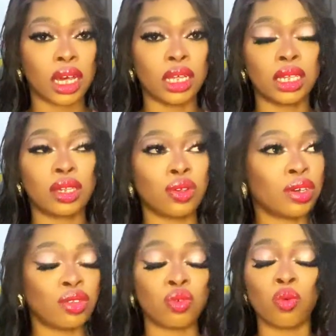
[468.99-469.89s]
it is
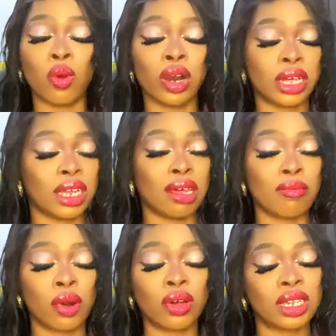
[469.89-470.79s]
going to work in a
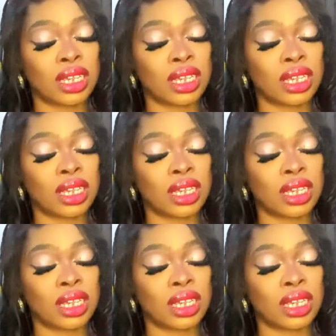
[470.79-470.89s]
month,